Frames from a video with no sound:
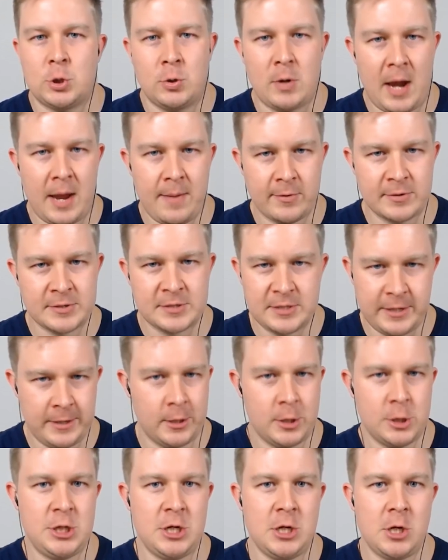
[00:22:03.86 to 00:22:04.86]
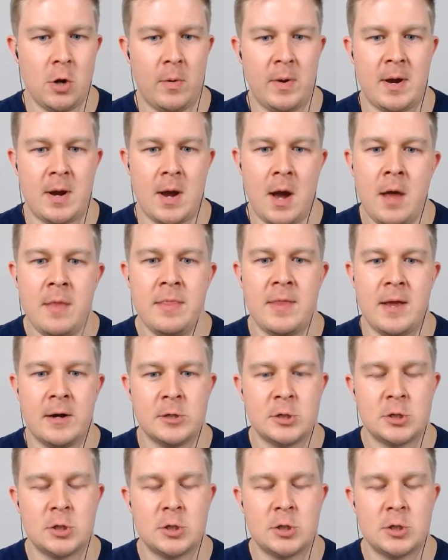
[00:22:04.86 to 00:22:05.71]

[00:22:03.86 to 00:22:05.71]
tribal synergy going on there.